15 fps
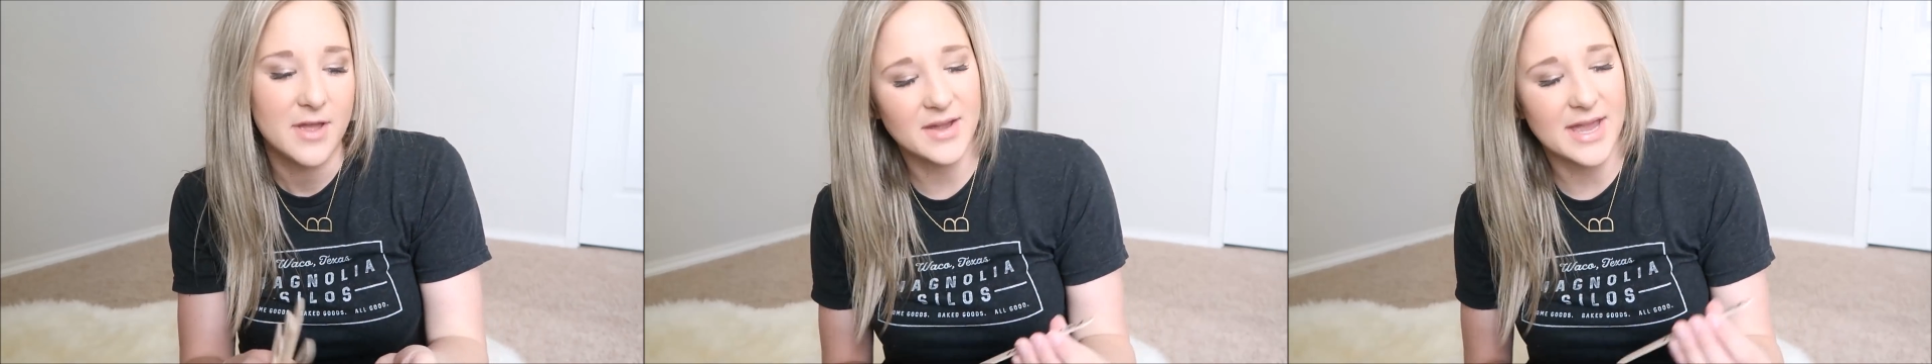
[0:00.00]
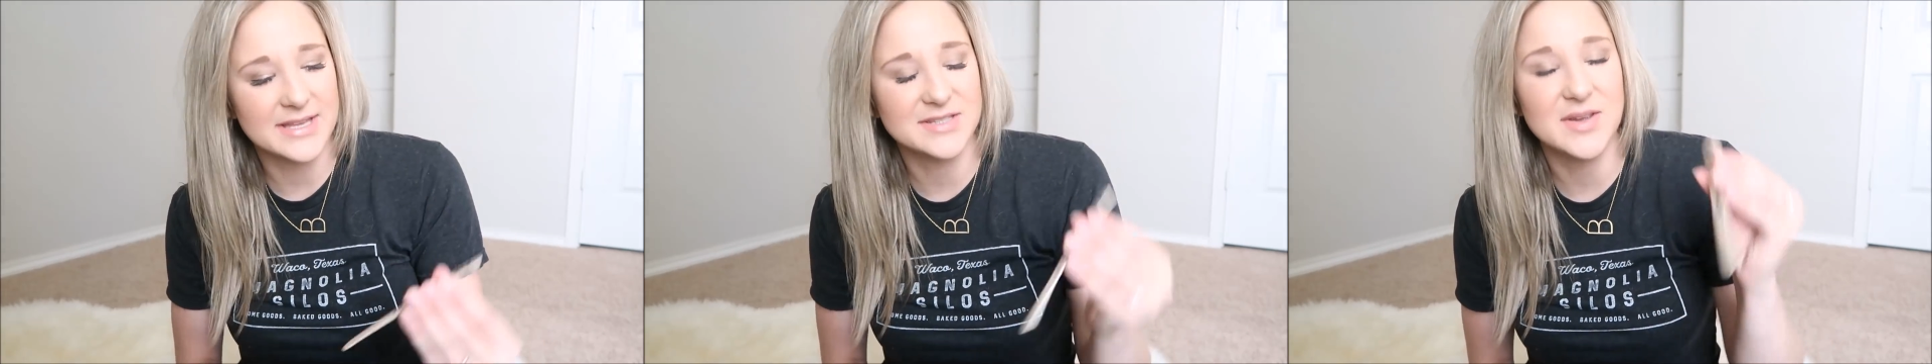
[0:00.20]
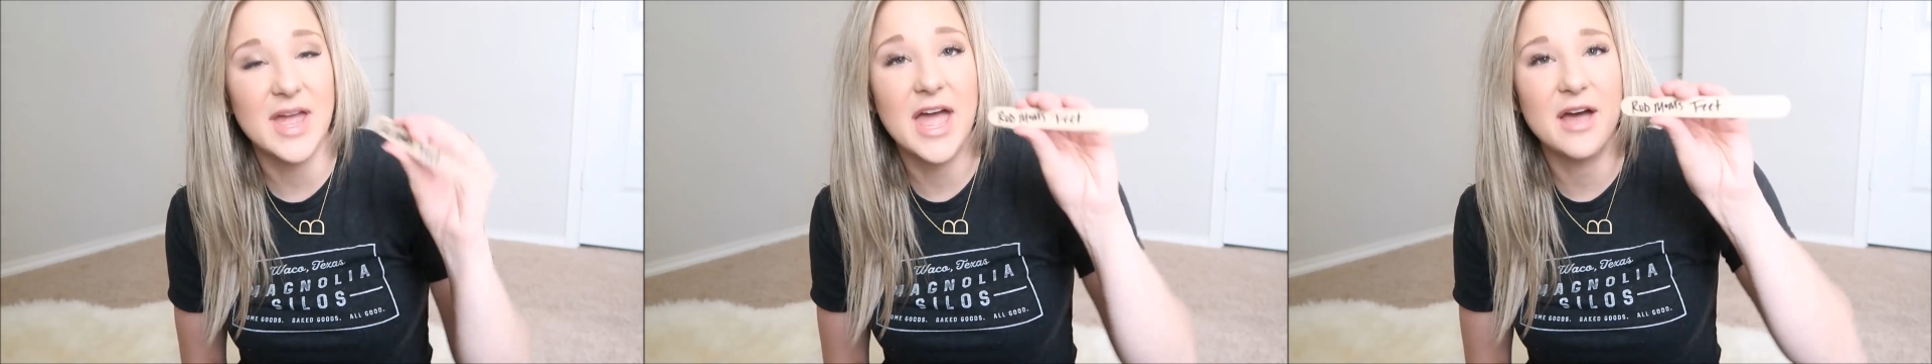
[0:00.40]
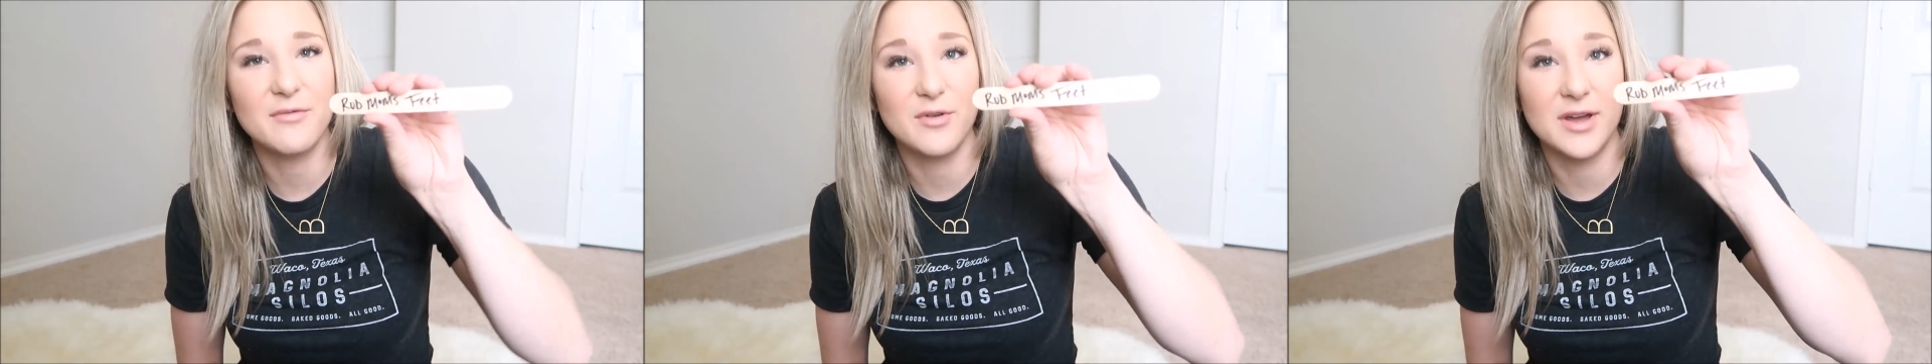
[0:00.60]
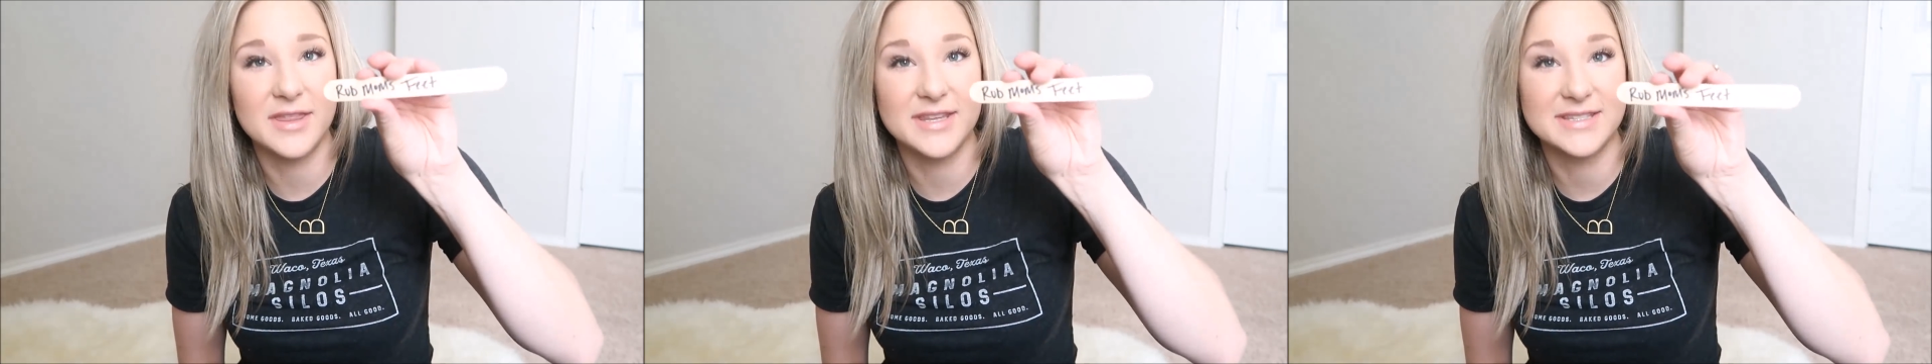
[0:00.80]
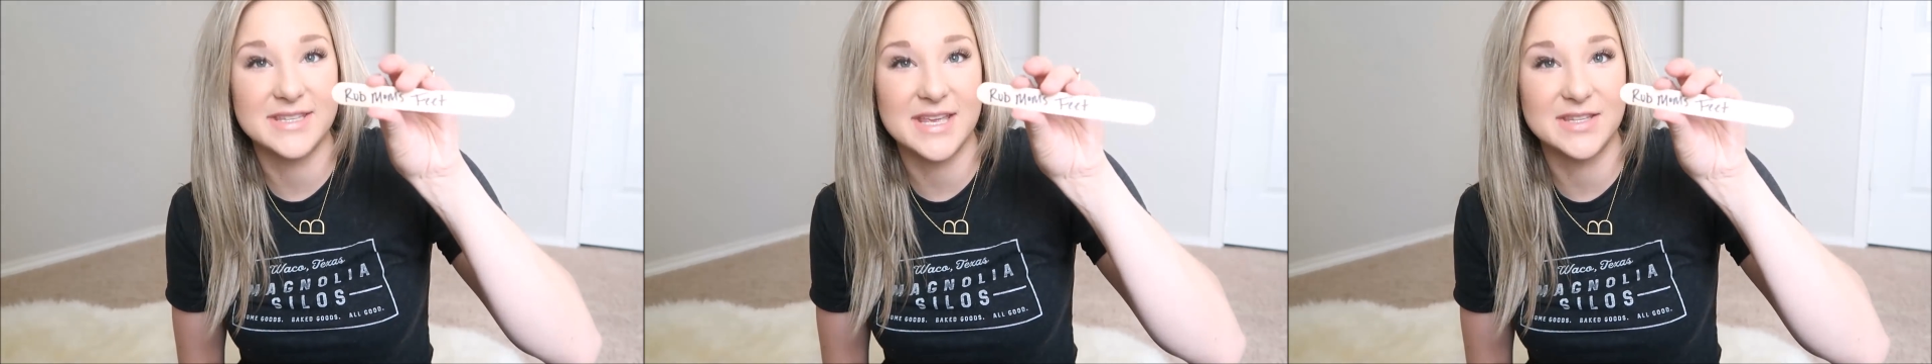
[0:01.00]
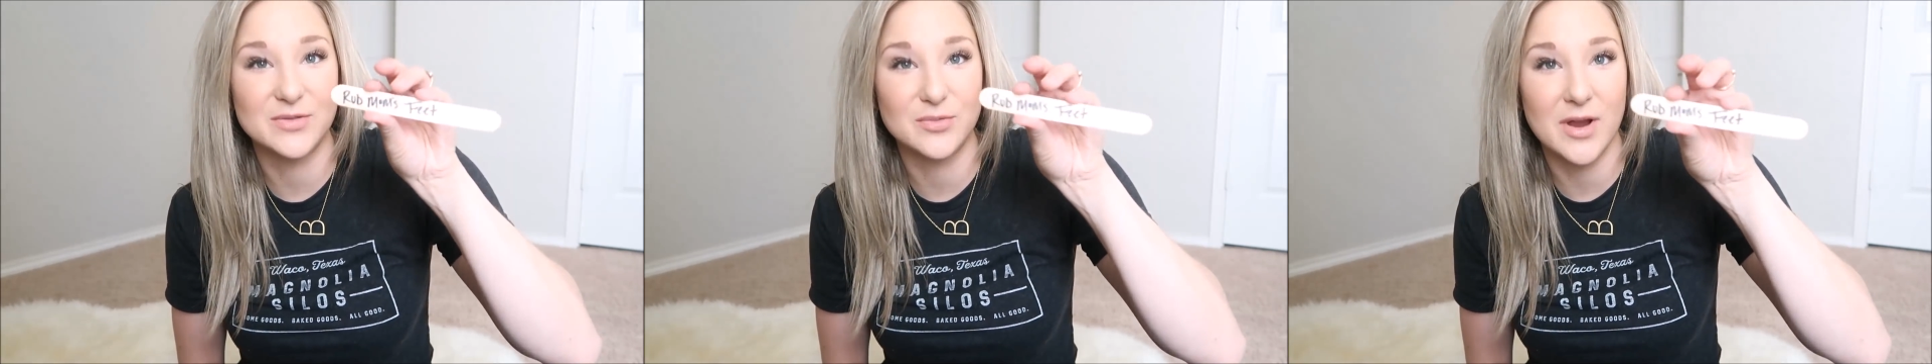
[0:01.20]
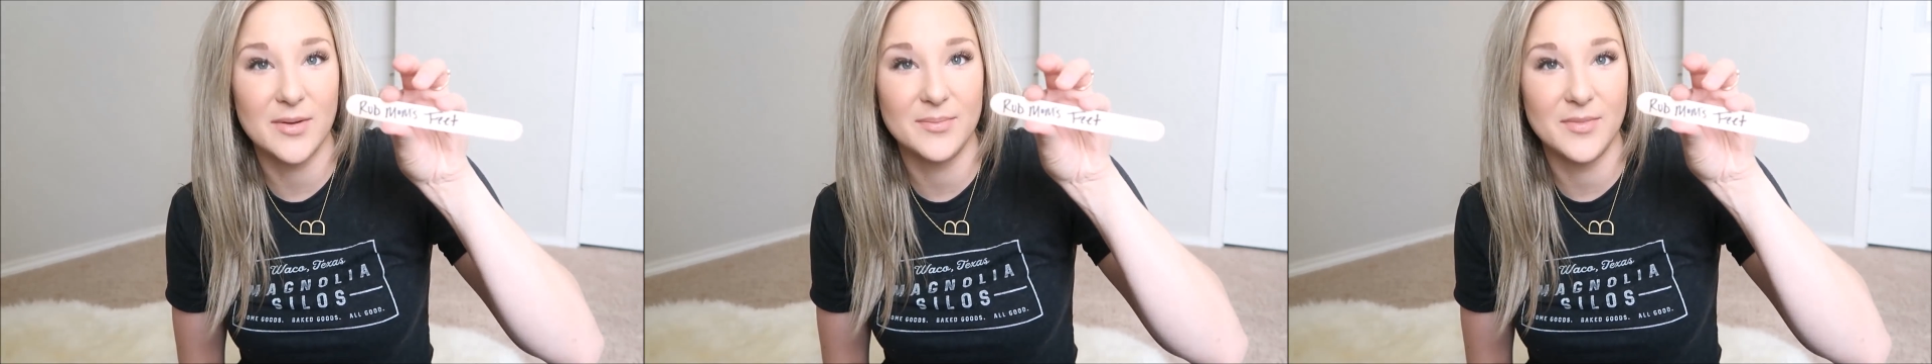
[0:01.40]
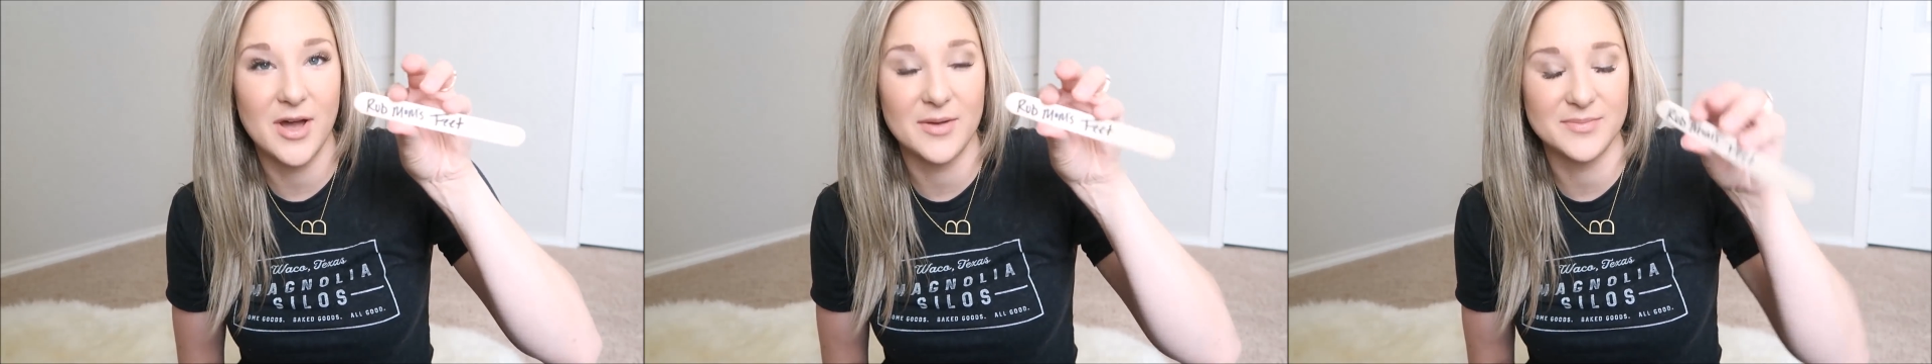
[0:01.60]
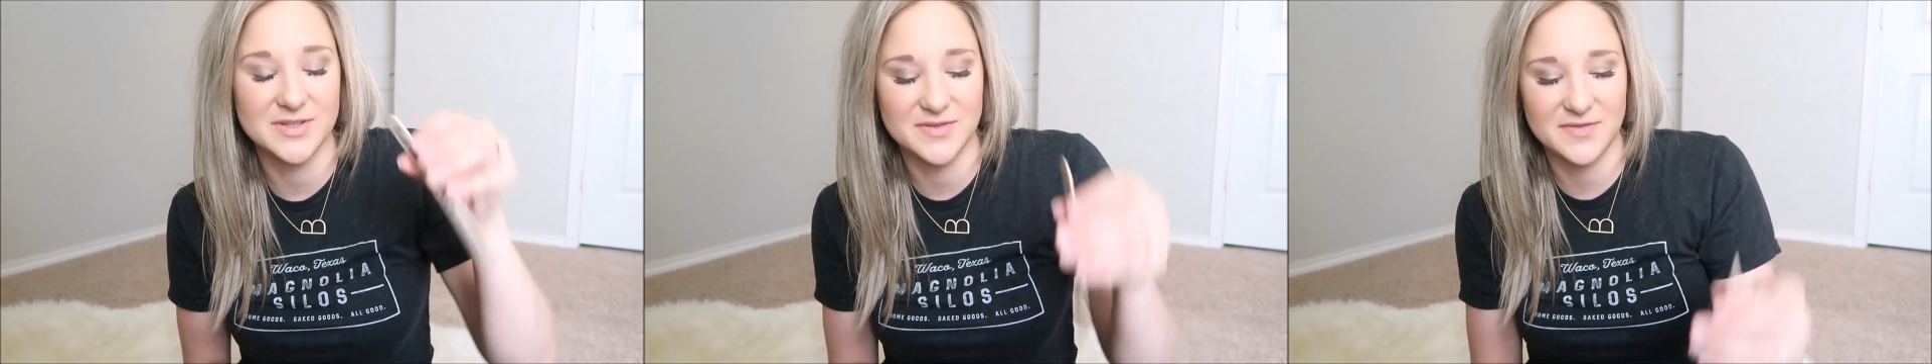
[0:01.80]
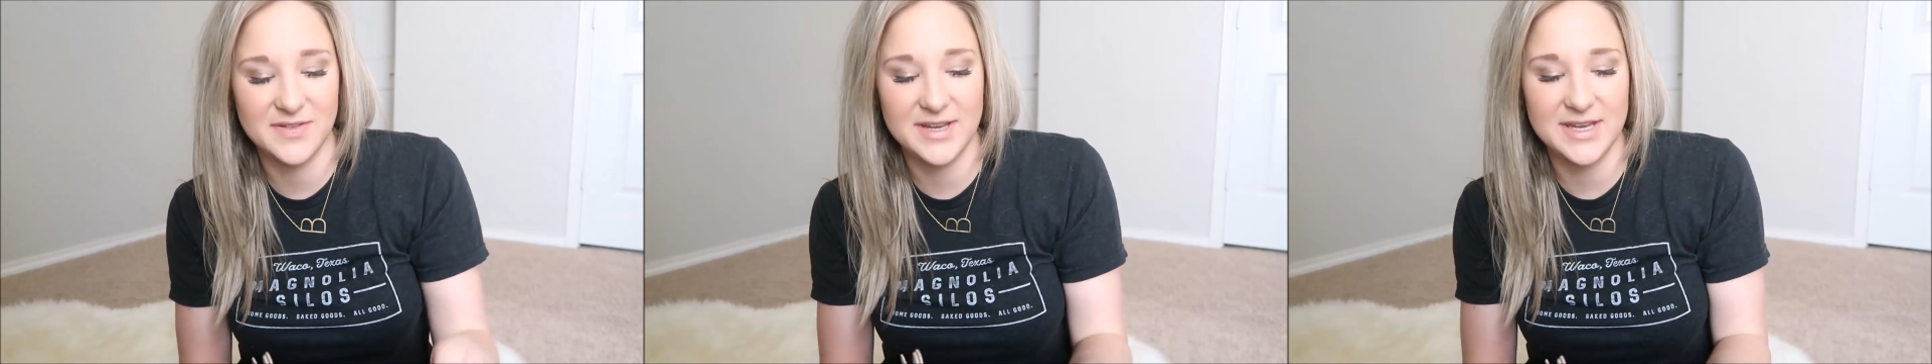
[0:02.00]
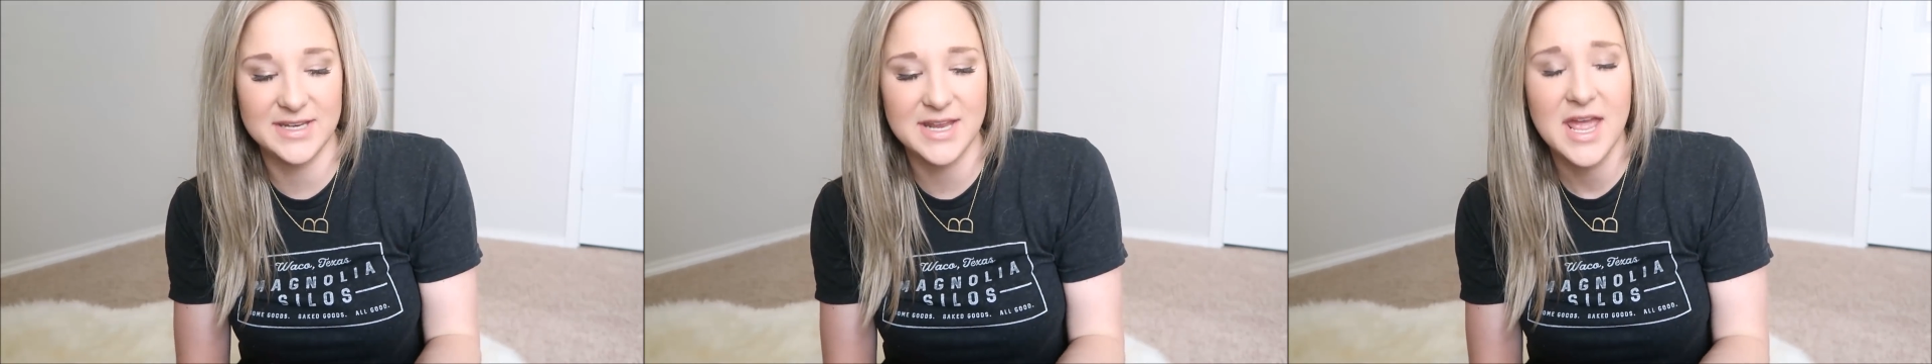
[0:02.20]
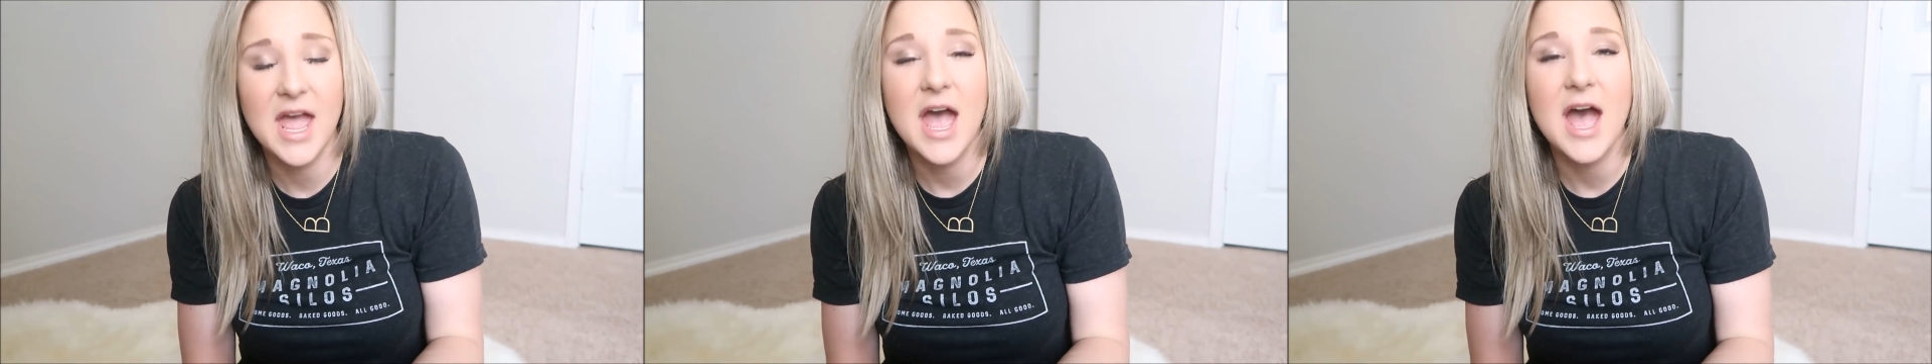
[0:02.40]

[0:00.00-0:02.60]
Okay, so I have one that says rub mom's feet.